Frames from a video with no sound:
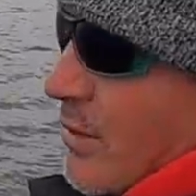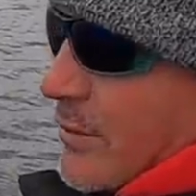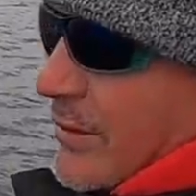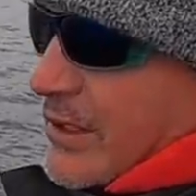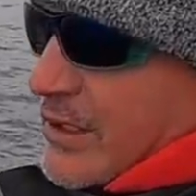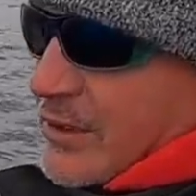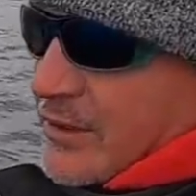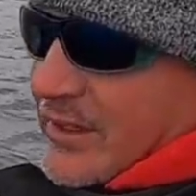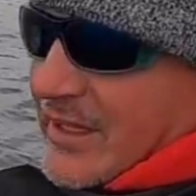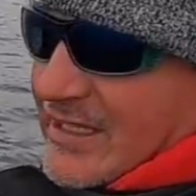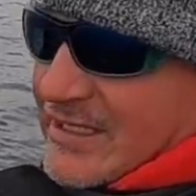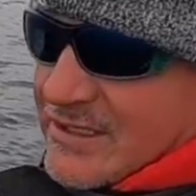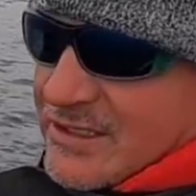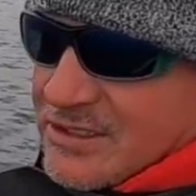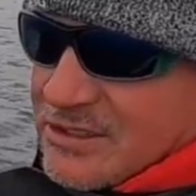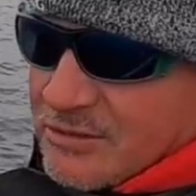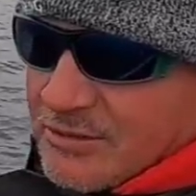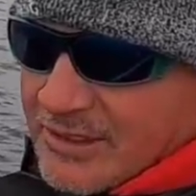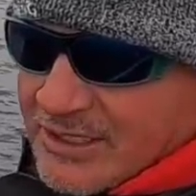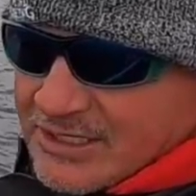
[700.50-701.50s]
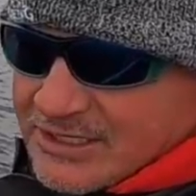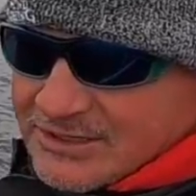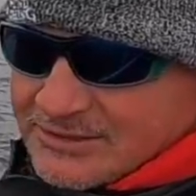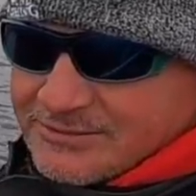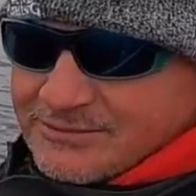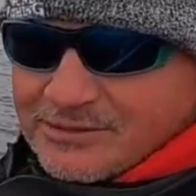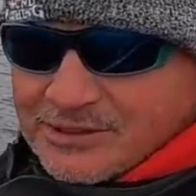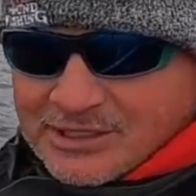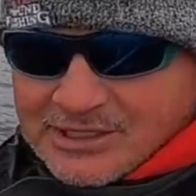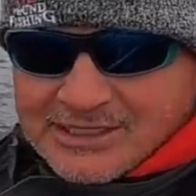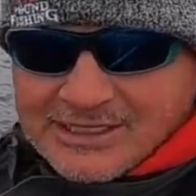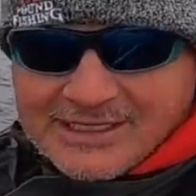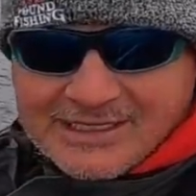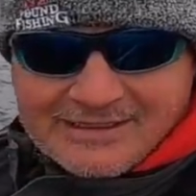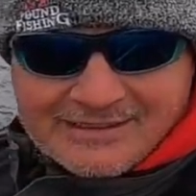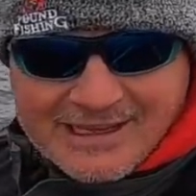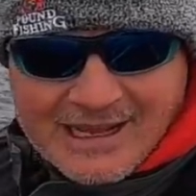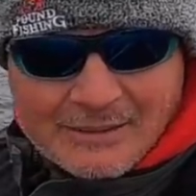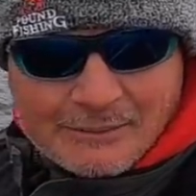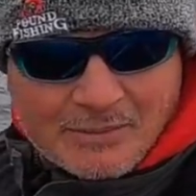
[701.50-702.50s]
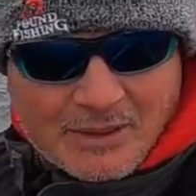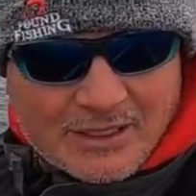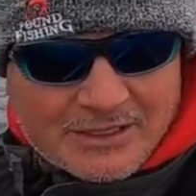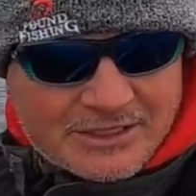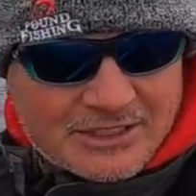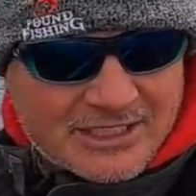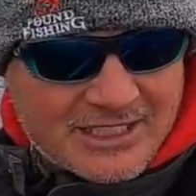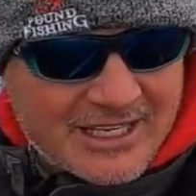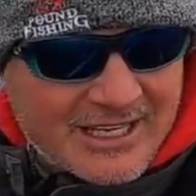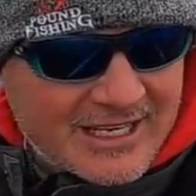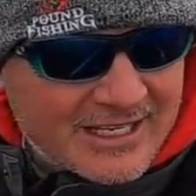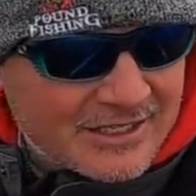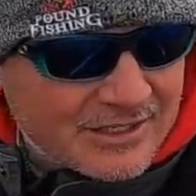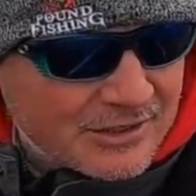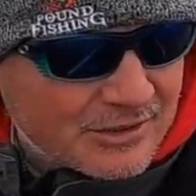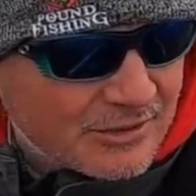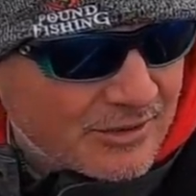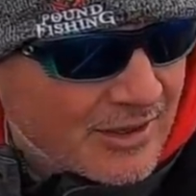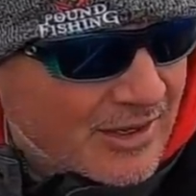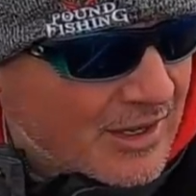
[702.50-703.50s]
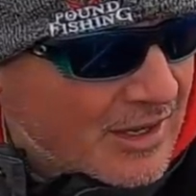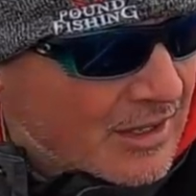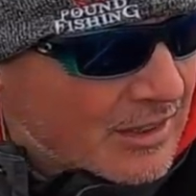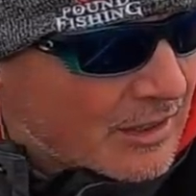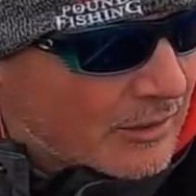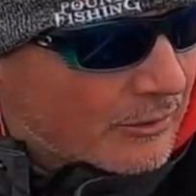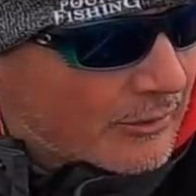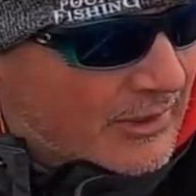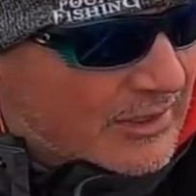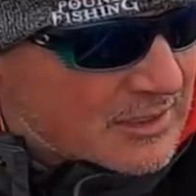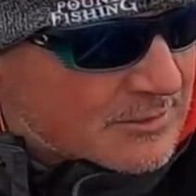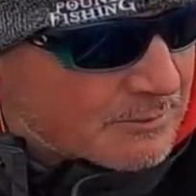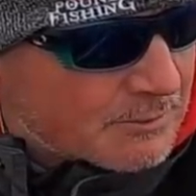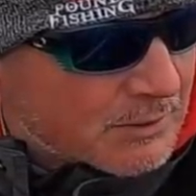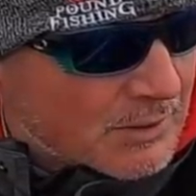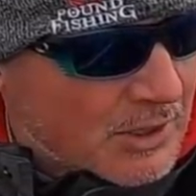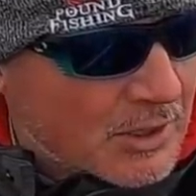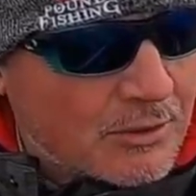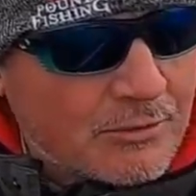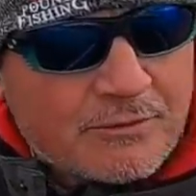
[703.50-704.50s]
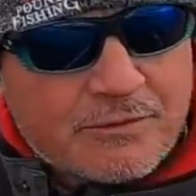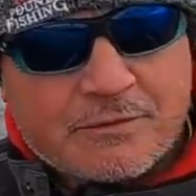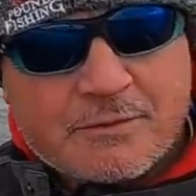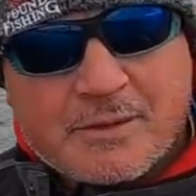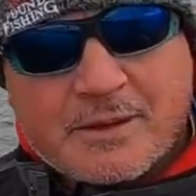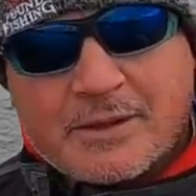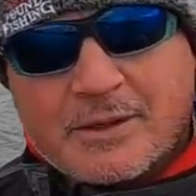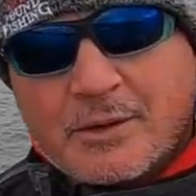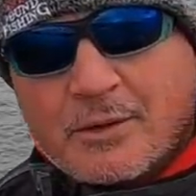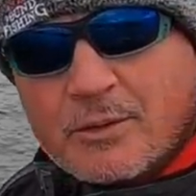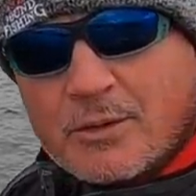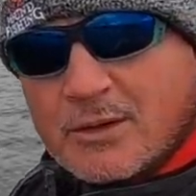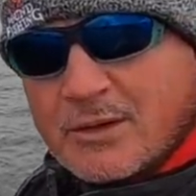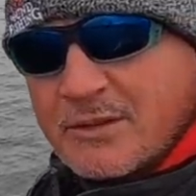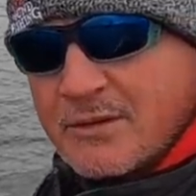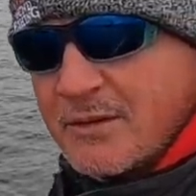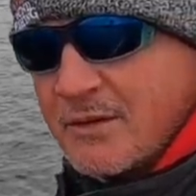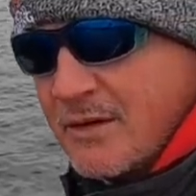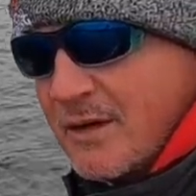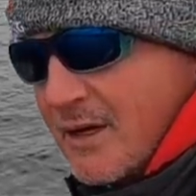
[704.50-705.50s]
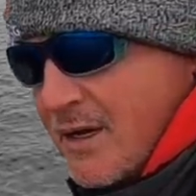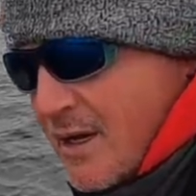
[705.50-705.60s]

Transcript: what do we do in that situation? Really not much you can do. The wind's blown from the north